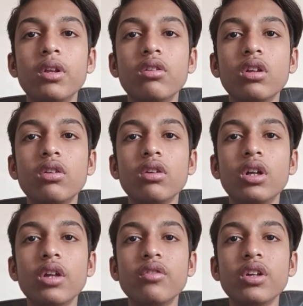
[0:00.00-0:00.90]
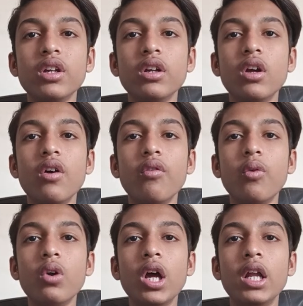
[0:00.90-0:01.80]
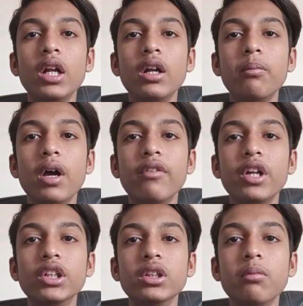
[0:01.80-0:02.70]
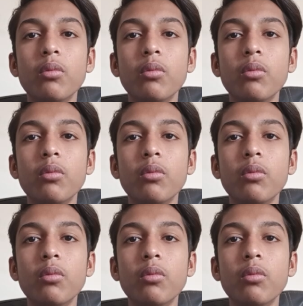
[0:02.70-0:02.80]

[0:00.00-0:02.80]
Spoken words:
Business industry, food and beverage.